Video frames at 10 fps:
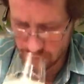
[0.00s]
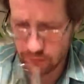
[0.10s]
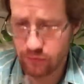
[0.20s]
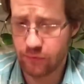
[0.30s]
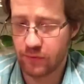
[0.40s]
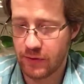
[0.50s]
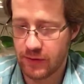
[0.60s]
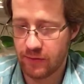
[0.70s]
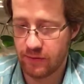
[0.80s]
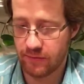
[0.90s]
Ooh,
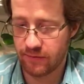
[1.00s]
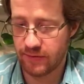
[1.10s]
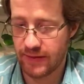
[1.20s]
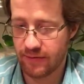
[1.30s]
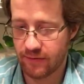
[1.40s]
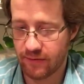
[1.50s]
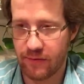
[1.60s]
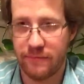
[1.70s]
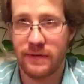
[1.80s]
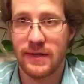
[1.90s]
lots
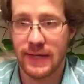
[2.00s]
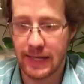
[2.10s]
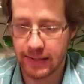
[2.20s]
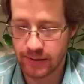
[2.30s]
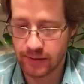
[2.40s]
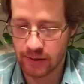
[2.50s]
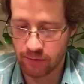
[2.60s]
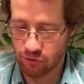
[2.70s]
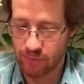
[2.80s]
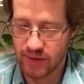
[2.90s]
of very
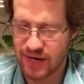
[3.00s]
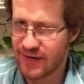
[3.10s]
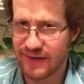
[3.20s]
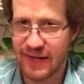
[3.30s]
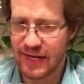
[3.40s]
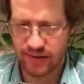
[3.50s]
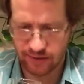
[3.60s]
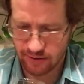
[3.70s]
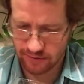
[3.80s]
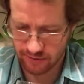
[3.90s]
candy-like aroma. Cotton
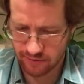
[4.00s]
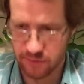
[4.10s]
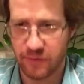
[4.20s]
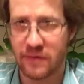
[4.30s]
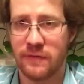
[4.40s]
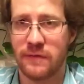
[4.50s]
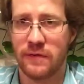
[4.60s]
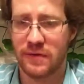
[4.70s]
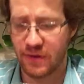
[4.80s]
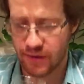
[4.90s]
candy is almost the
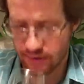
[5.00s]
first thing I